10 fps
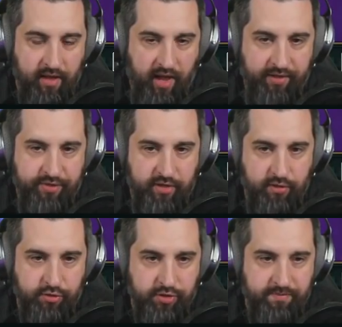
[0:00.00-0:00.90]
I think
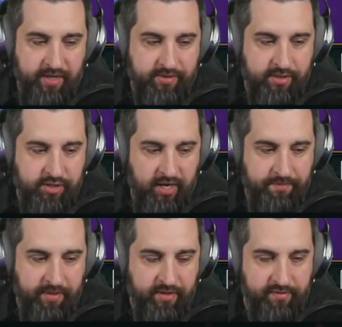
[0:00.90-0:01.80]
you should make the
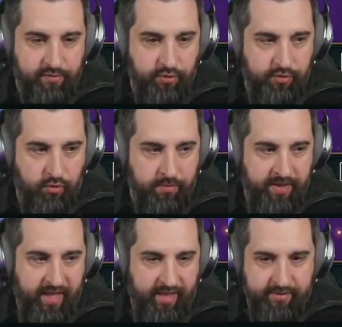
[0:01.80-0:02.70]
champions good or
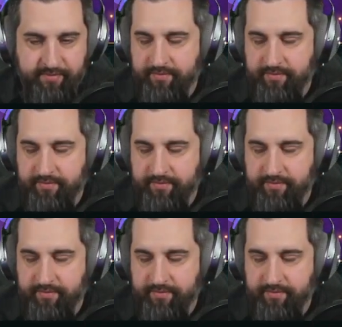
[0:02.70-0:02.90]
bad.